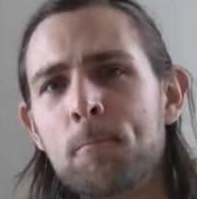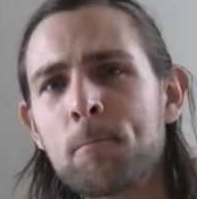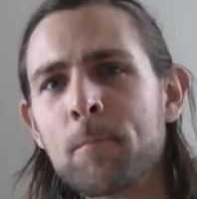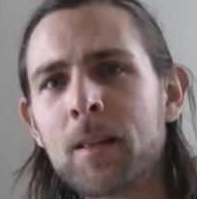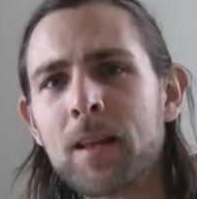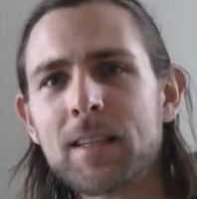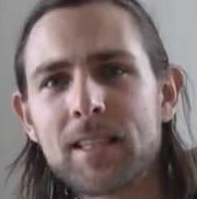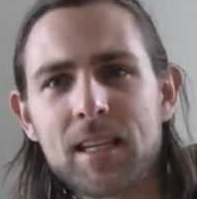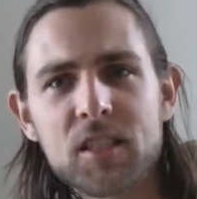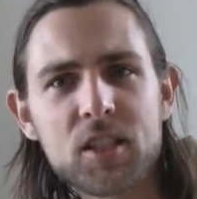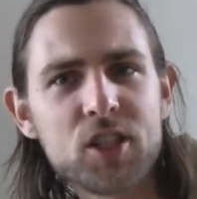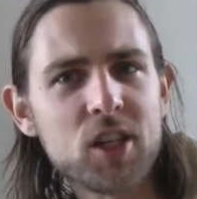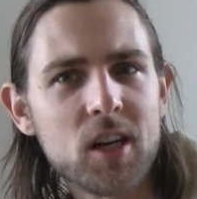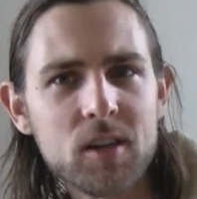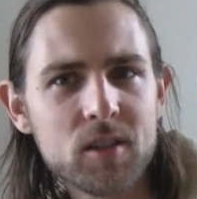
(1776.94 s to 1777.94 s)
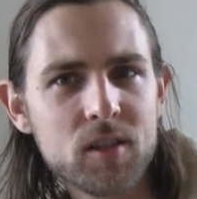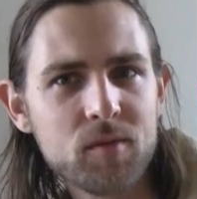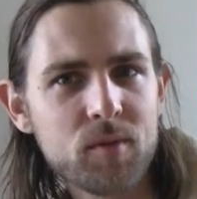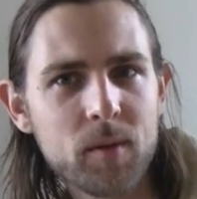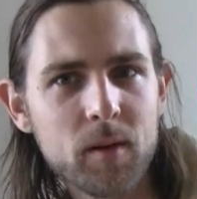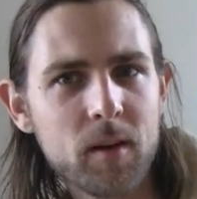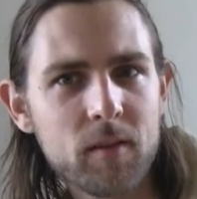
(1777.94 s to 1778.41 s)
Because that's the challenge of,
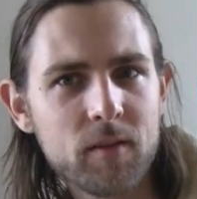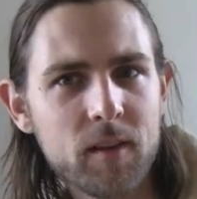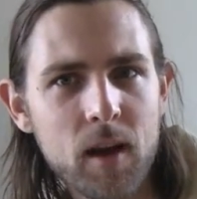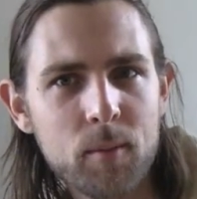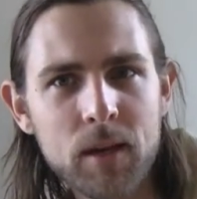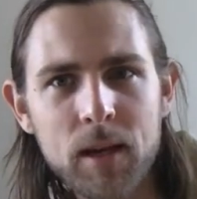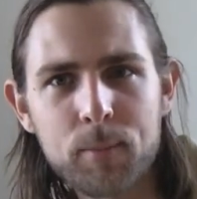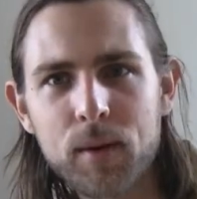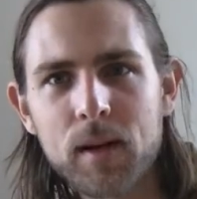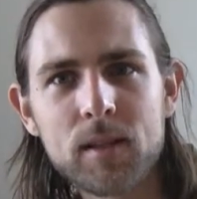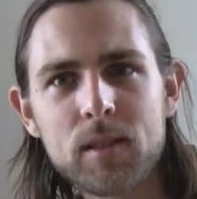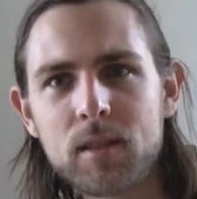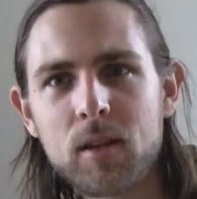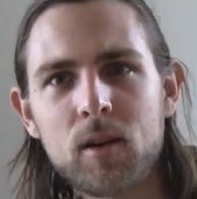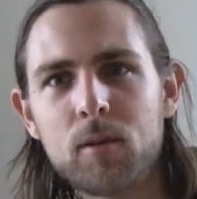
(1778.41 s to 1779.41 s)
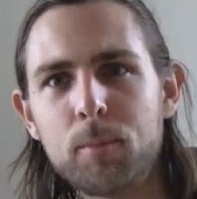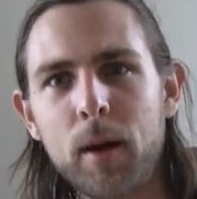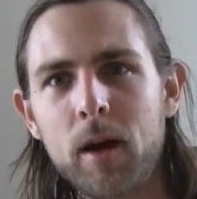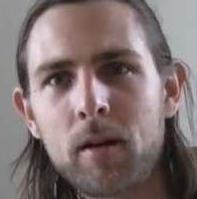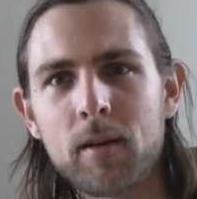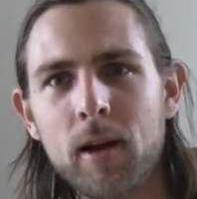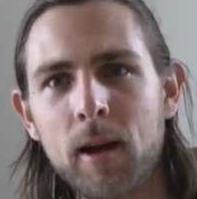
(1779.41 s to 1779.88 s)
of coming up against the old
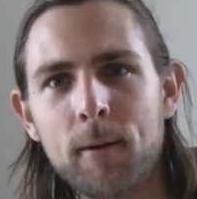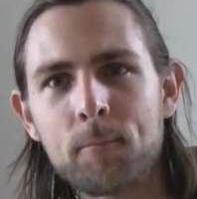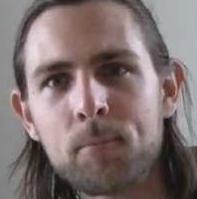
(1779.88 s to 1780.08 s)
paradigm.